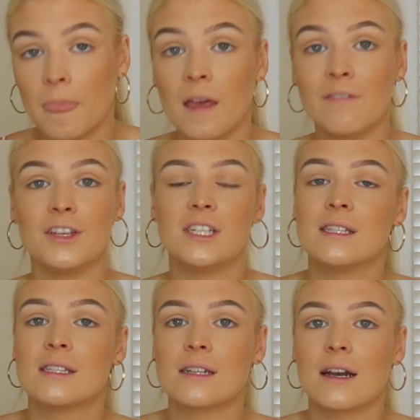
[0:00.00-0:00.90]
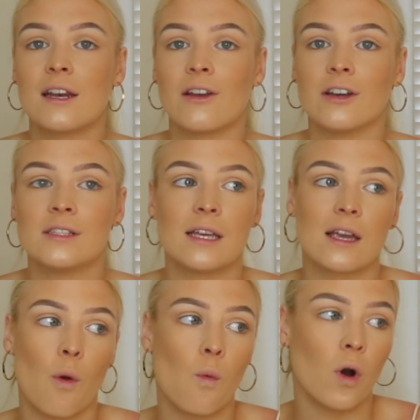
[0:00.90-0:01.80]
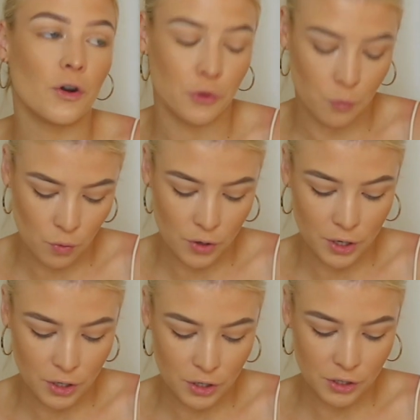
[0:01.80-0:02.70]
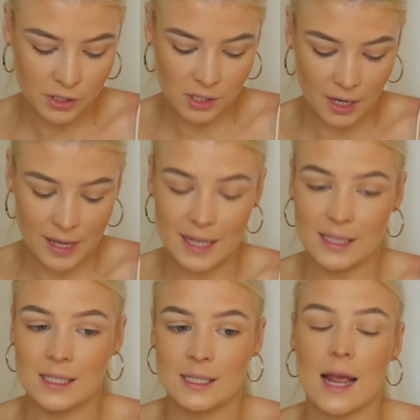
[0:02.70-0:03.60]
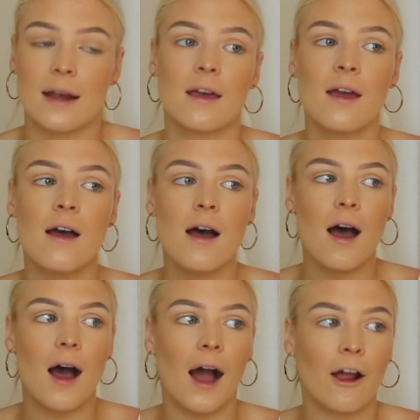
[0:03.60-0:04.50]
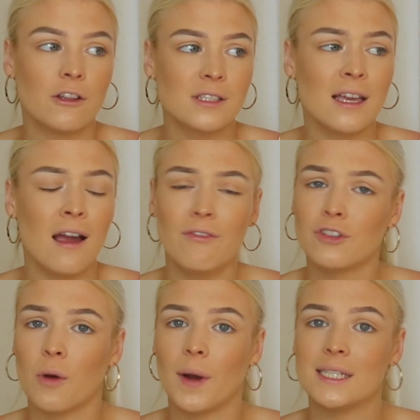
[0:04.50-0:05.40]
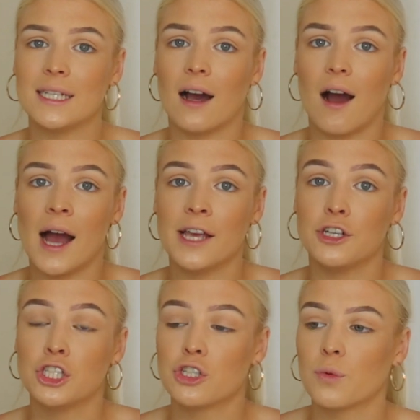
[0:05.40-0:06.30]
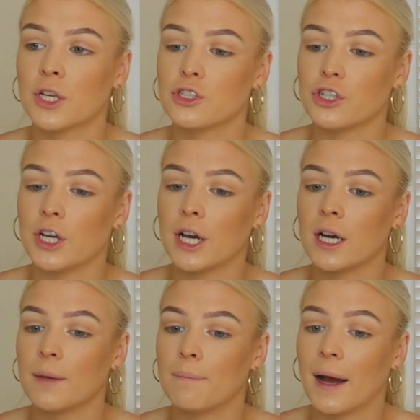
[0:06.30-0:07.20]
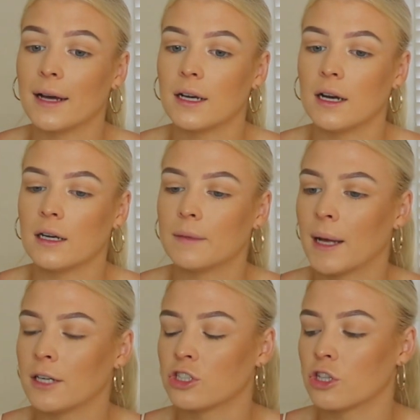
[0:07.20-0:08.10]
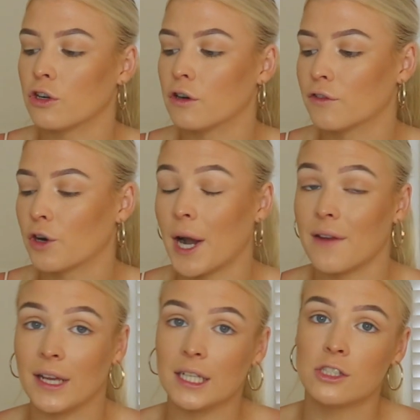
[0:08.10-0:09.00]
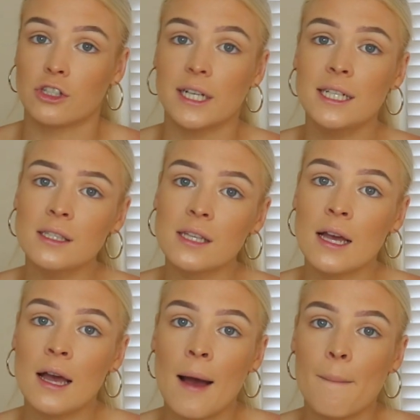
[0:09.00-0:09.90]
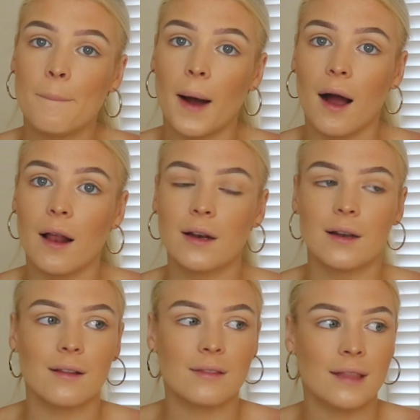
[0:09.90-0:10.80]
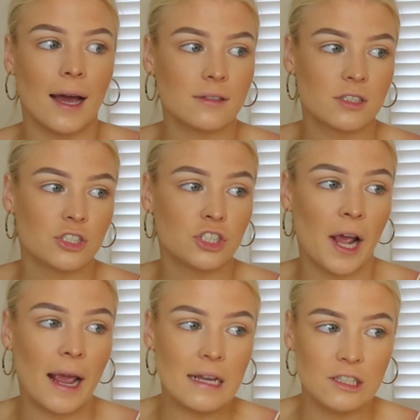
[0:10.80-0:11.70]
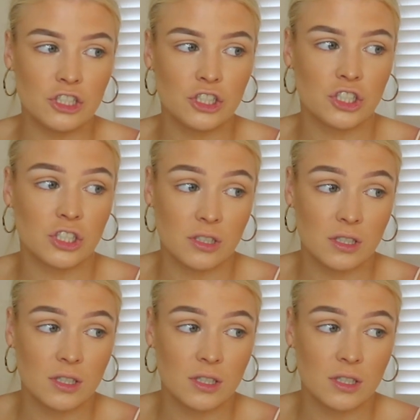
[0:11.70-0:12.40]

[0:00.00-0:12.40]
If you didn't study nursing, what would you study instead? I honestly have no idea. I used to want to do a, ba a Bachelor of Creative Industries, but that changed